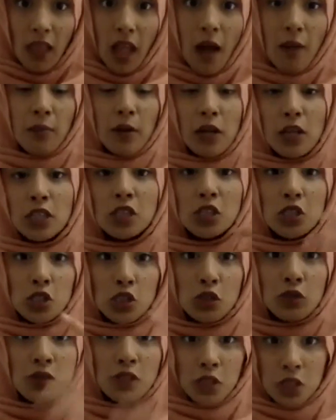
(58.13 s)
I'm going to
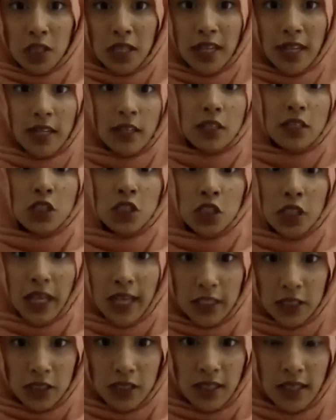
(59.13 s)
use CHIN to
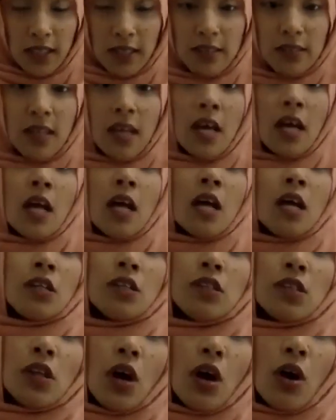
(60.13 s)
change this.
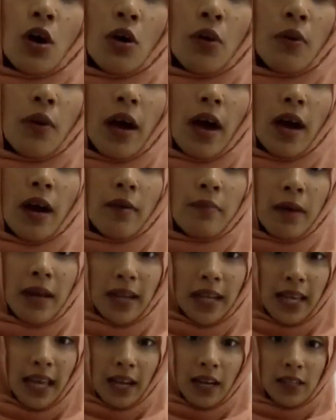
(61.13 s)
So, and
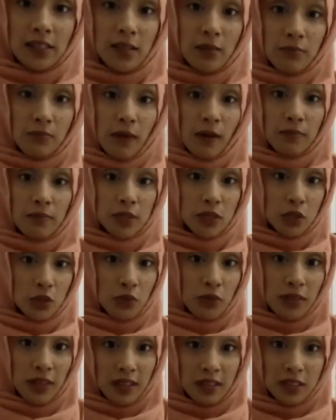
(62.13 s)
again, some moms
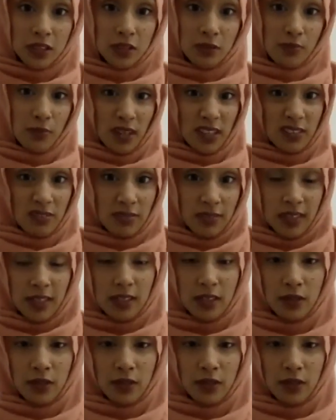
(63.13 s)
do this to breastfeed